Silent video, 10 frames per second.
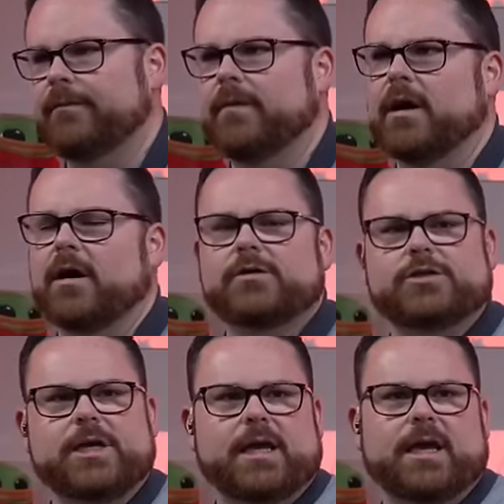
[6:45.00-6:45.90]
ROG
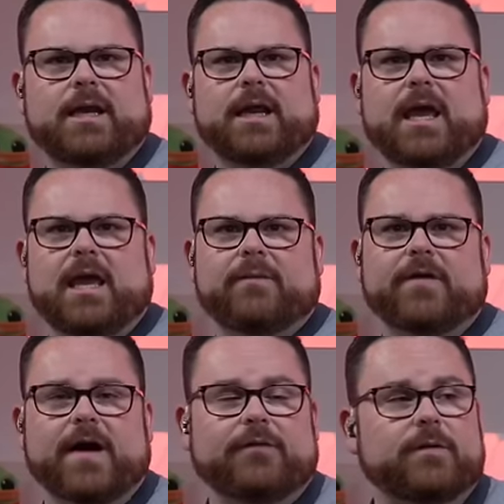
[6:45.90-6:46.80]
and
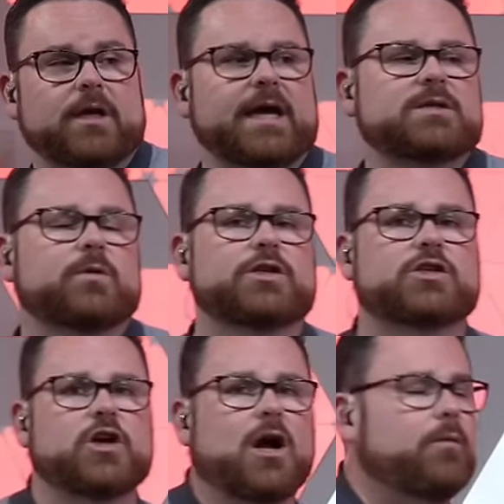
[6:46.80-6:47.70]
AM5. Do you guys wanna
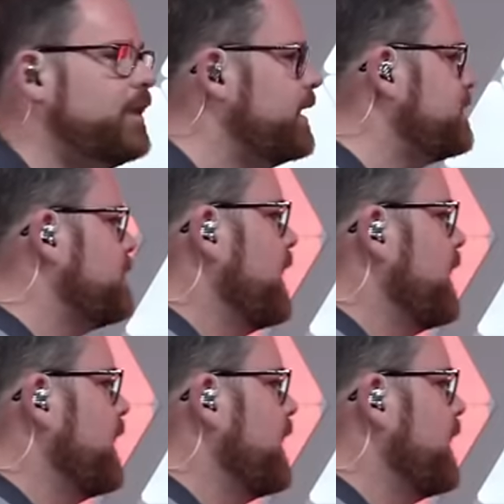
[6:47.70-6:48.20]
start with this?